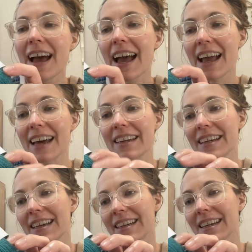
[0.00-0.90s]
and
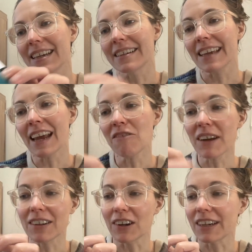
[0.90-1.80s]
it is
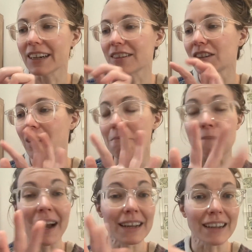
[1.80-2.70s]
handwritten on here, so I
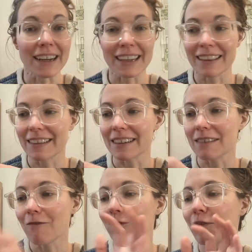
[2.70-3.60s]
might not get this
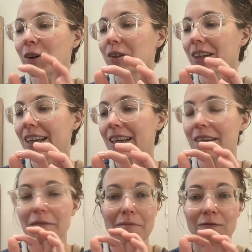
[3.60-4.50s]

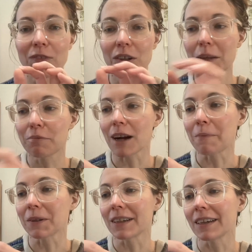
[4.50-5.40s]
fully
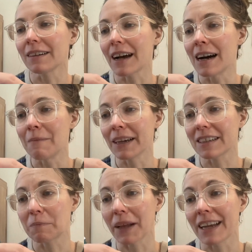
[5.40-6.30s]
properly
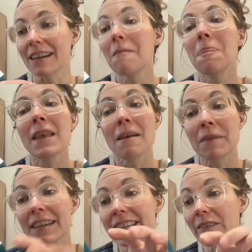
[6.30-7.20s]
explained,
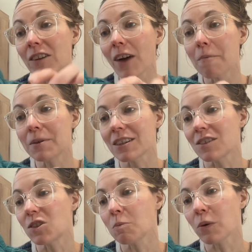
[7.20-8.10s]
but it's 75%
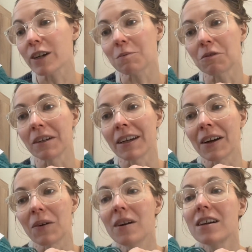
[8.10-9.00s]
superwash
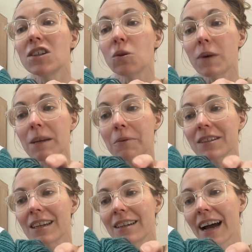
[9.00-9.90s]
merino,
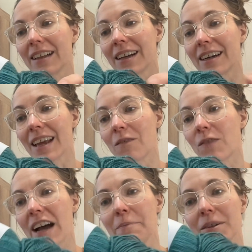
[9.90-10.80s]
20% nylon, and
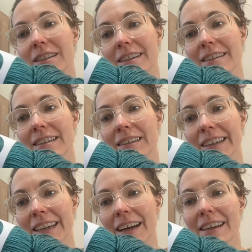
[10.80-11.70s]
5%
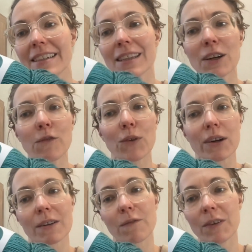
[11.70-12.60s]
stellina. It's either
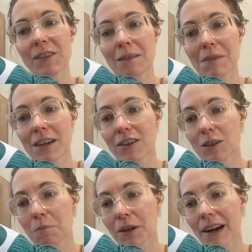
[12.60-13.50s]
450
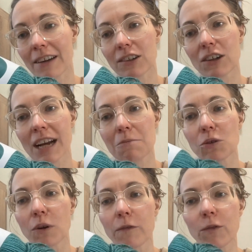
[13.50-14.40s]
meters per 100 grams
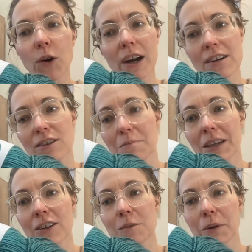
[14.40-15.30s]
or 400
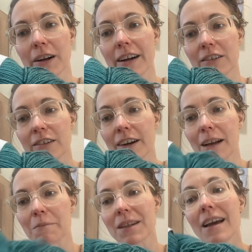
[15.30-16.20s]
meters per 100
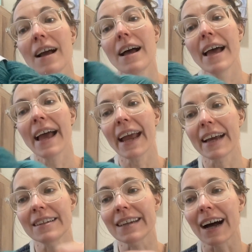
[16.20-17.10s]
grams.
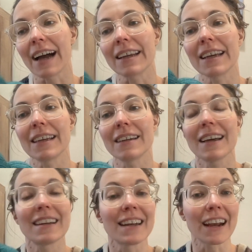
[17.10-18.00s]
Hand dyed in
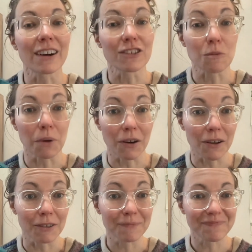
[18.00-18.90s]
Narrowsboro.